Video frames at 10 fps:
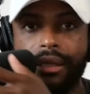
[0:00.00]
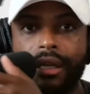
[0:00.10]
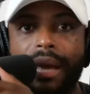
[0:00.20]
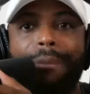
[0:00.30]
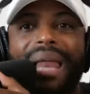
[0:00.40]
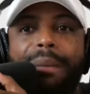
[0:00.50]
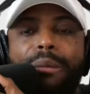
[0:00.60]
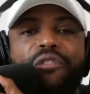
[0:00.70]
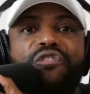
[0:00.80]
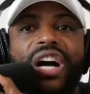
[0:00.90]
And black people
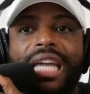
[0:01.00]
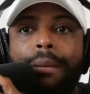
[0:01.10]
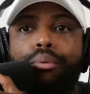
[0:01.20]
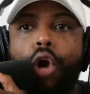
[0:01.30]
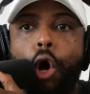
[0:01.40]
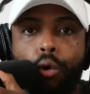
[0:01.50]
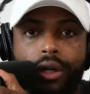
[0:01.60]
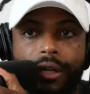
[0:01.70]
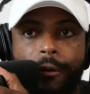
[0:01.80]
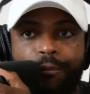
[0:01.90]
are broke.
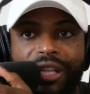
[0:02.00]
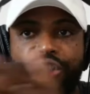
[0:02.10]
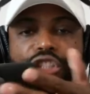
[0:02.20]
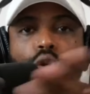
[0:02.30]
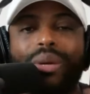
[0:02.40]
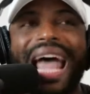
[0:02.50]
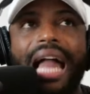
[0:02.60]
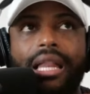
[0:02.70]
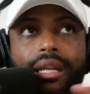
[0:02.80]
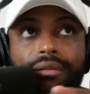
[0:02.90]
That's just the
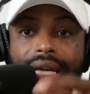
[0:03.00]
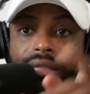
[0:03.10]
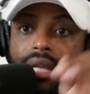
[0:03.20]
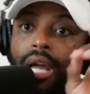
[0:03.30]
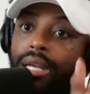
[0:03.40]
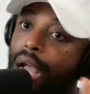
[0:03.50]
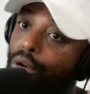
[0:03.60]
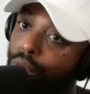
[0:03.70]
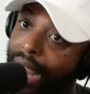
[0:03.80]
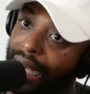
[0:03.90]
reality of things. Now,
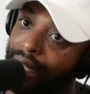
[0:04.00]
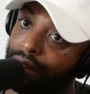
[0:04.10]
granted,